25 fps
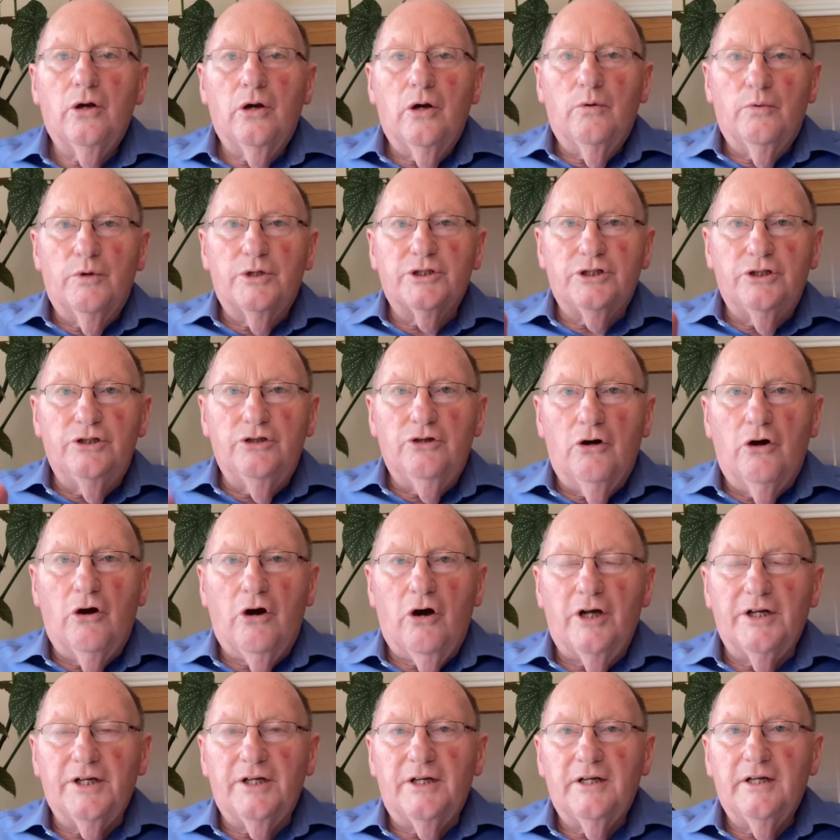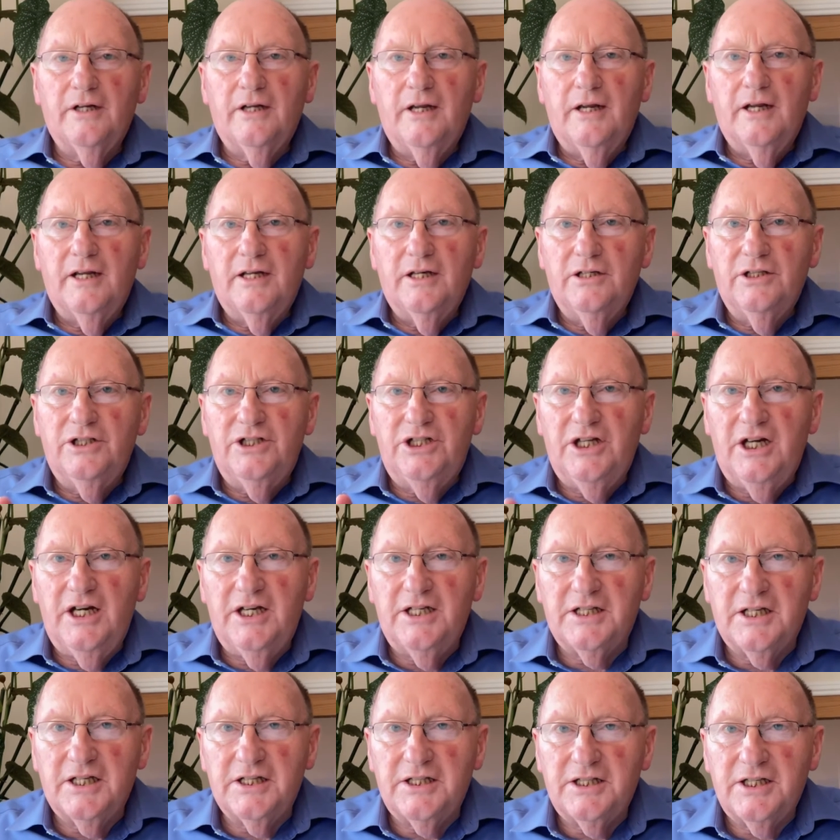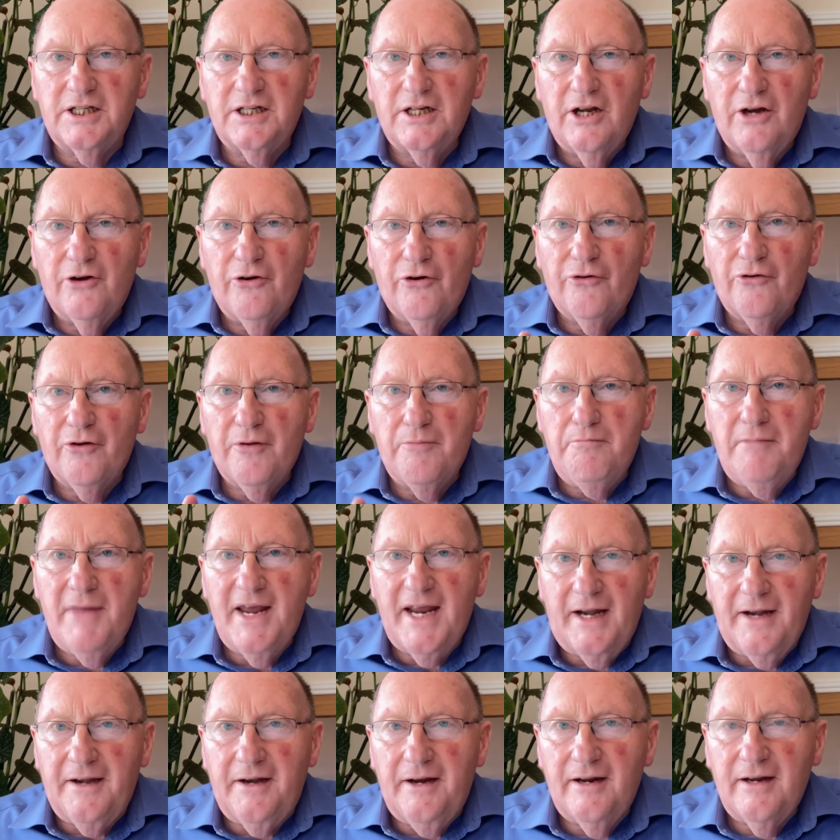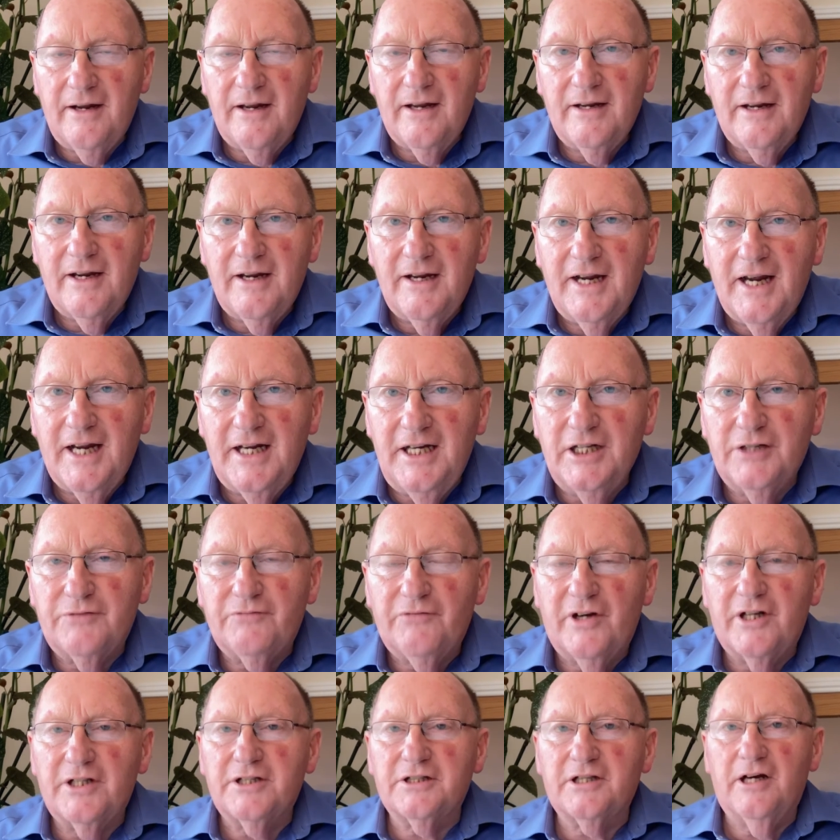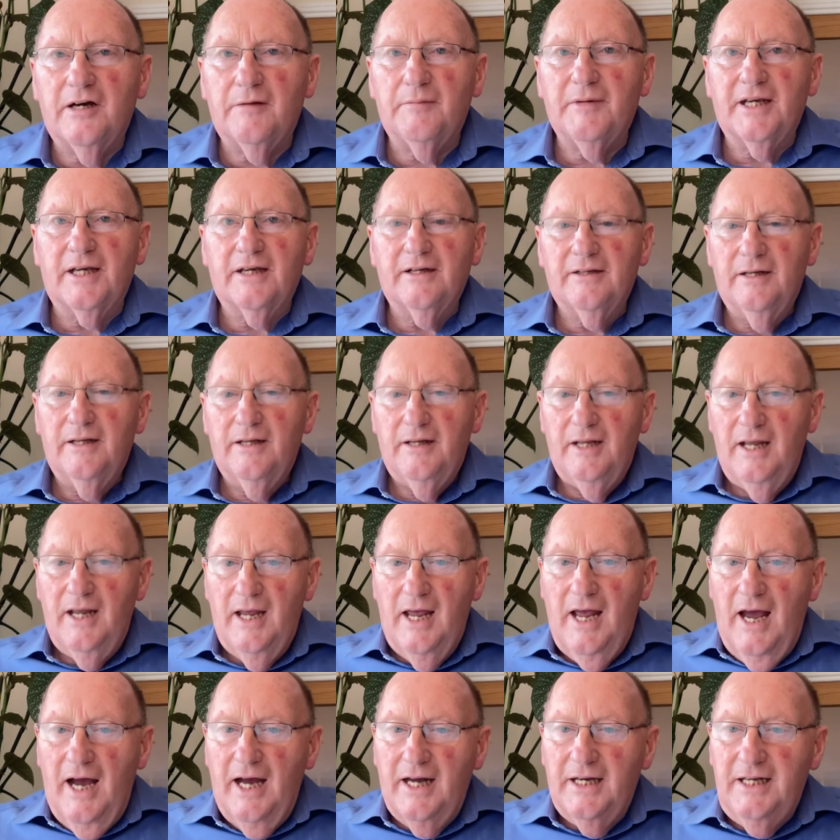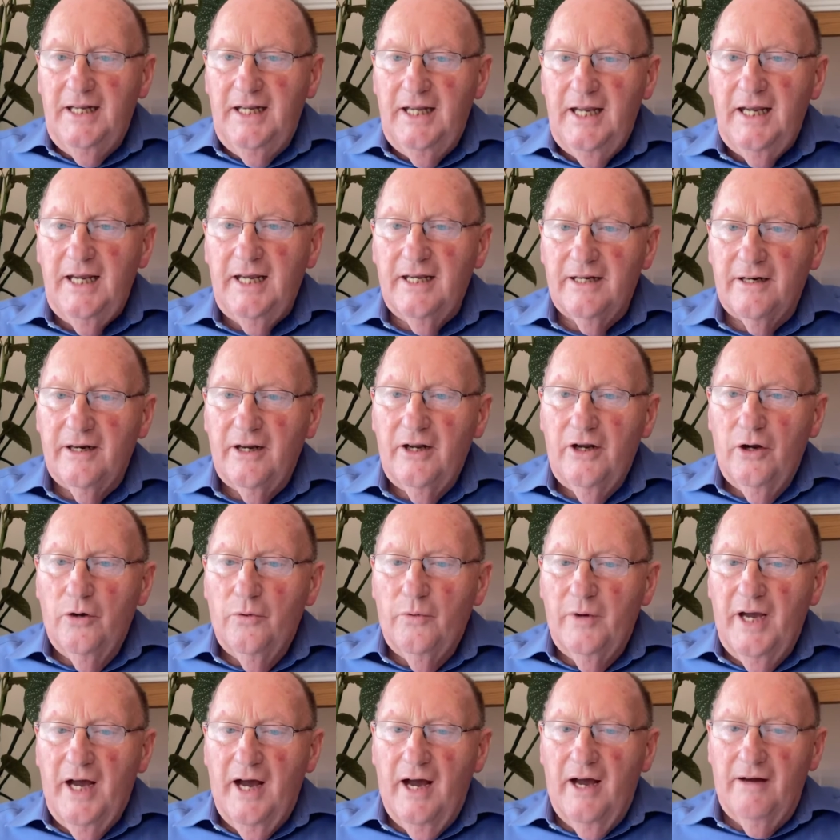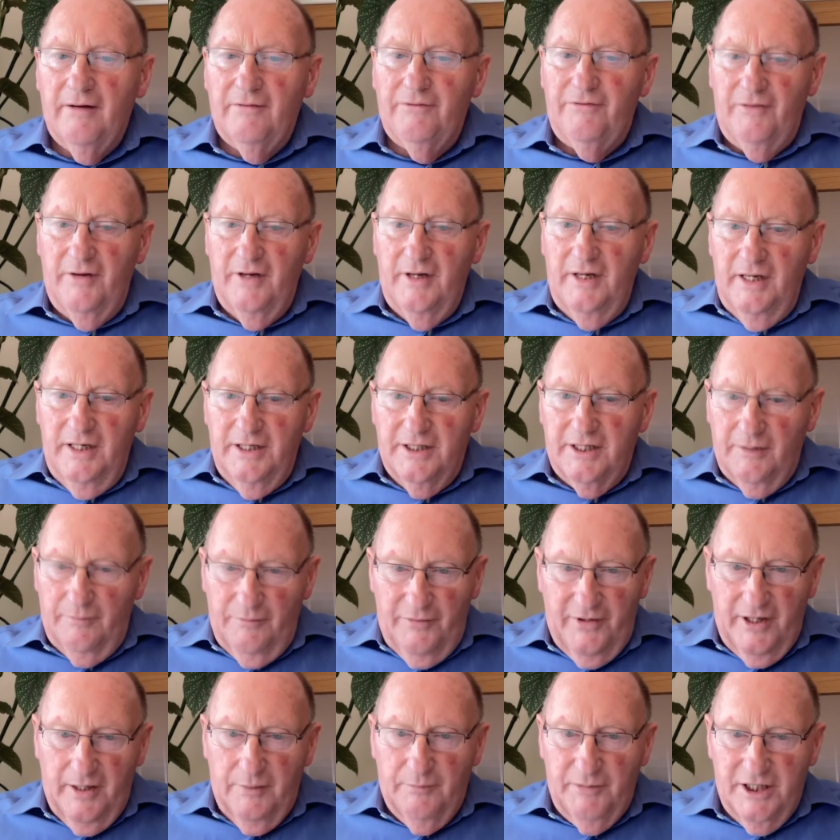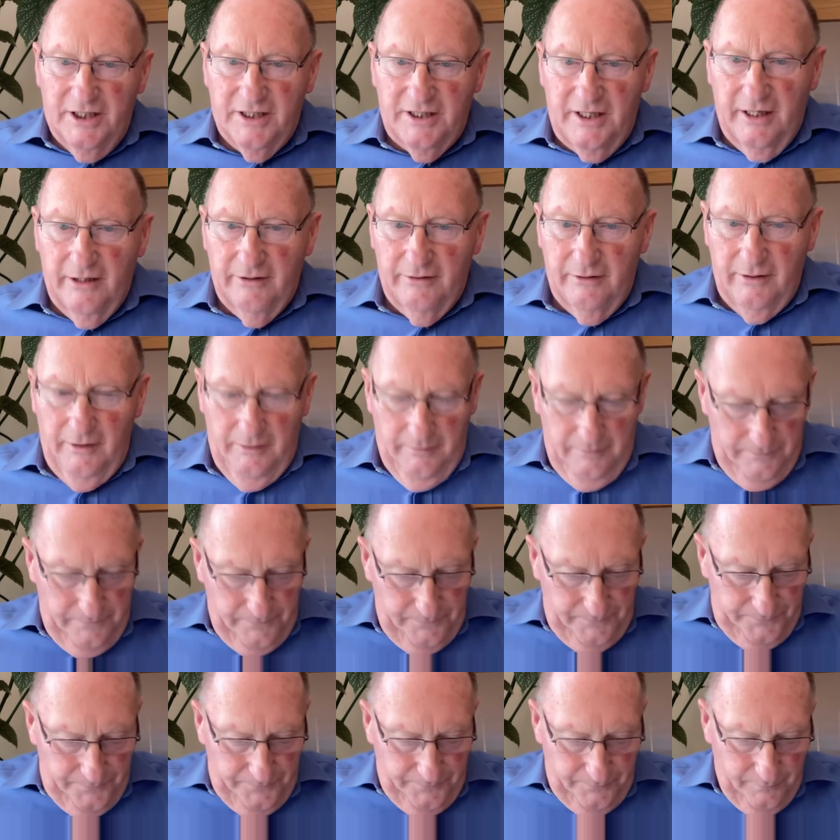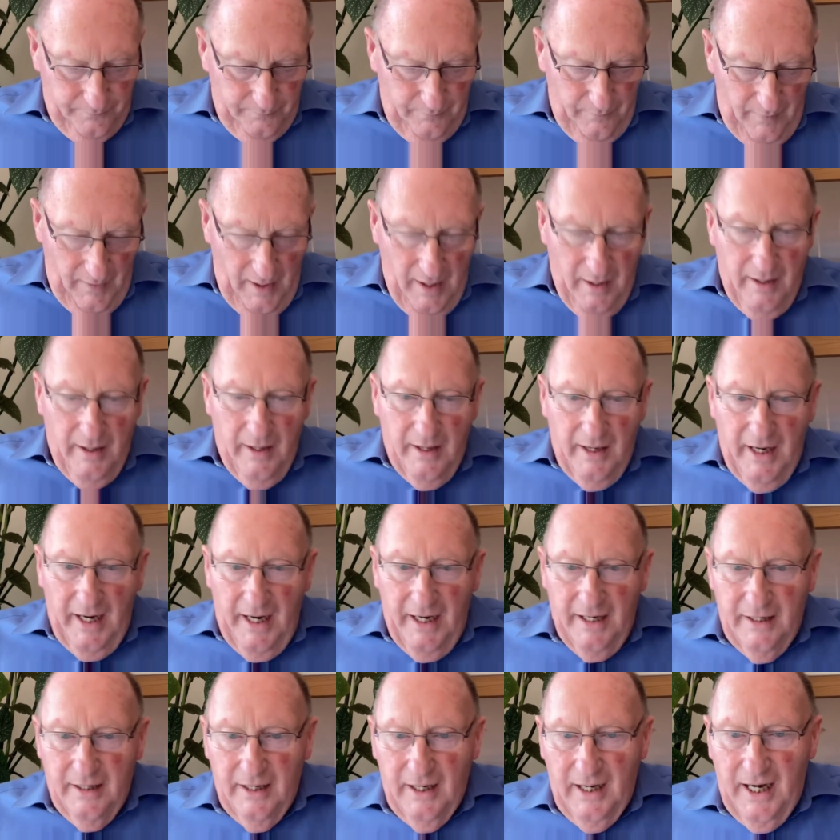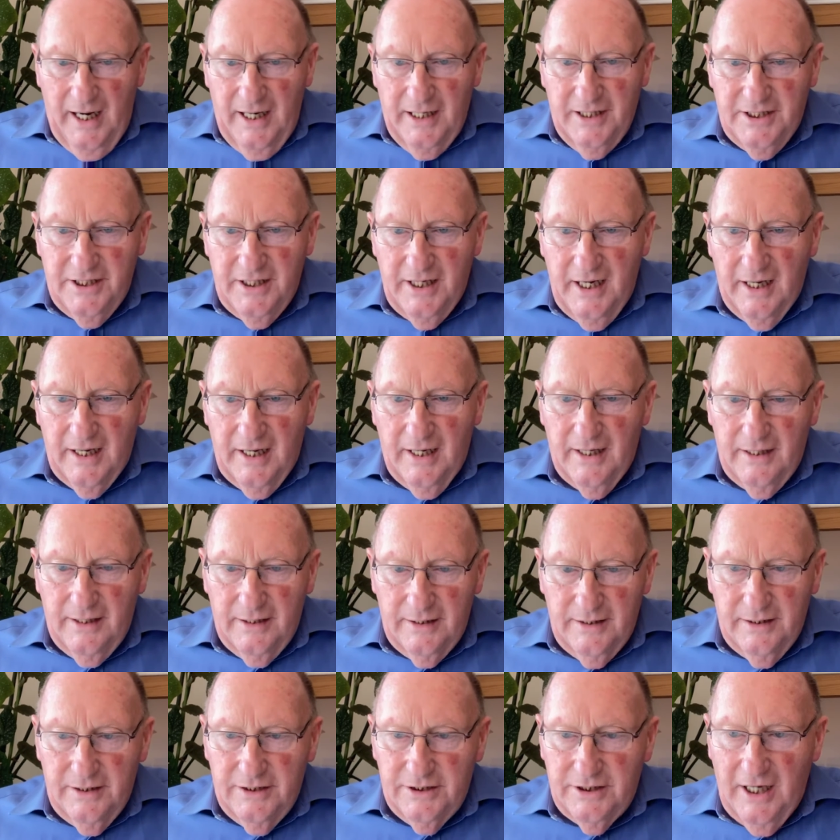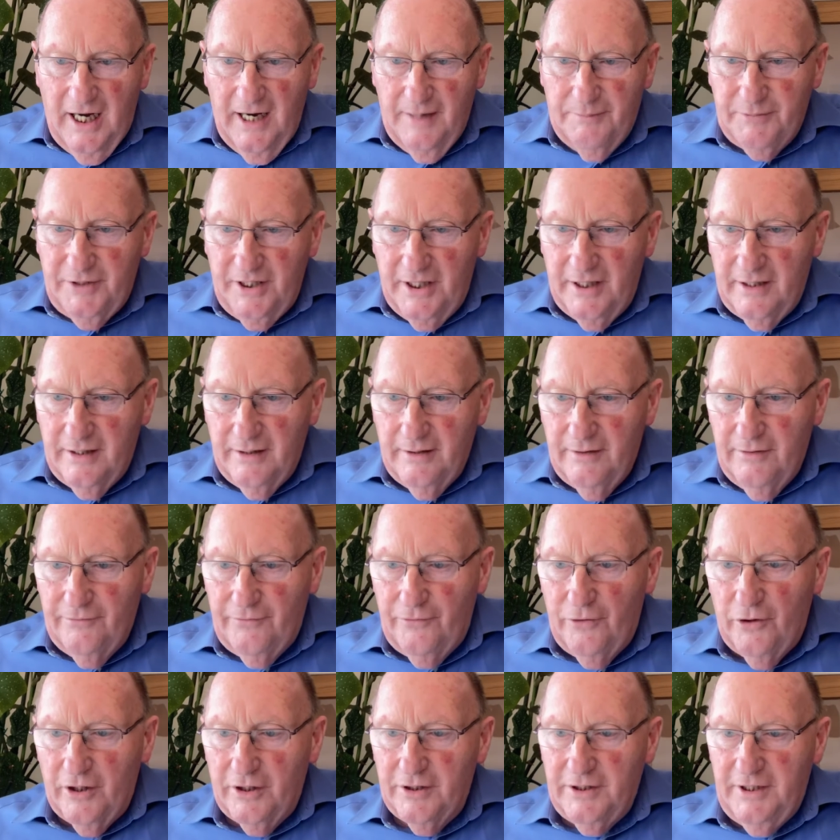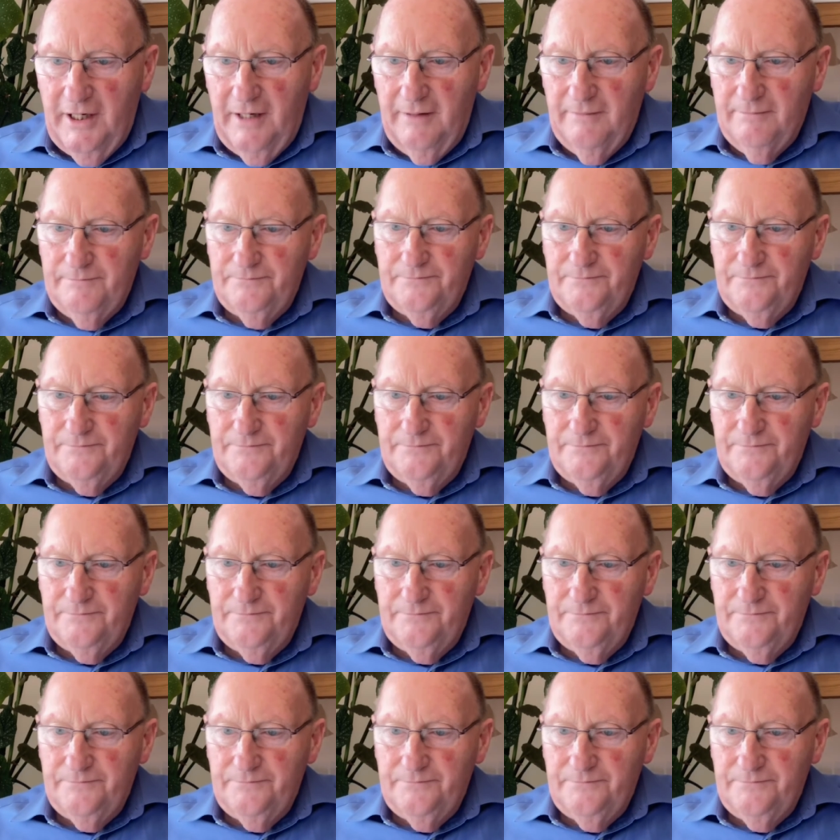was not Jesus' remit in his first coming. And here we have something missed out. In Isaiah chapter 40,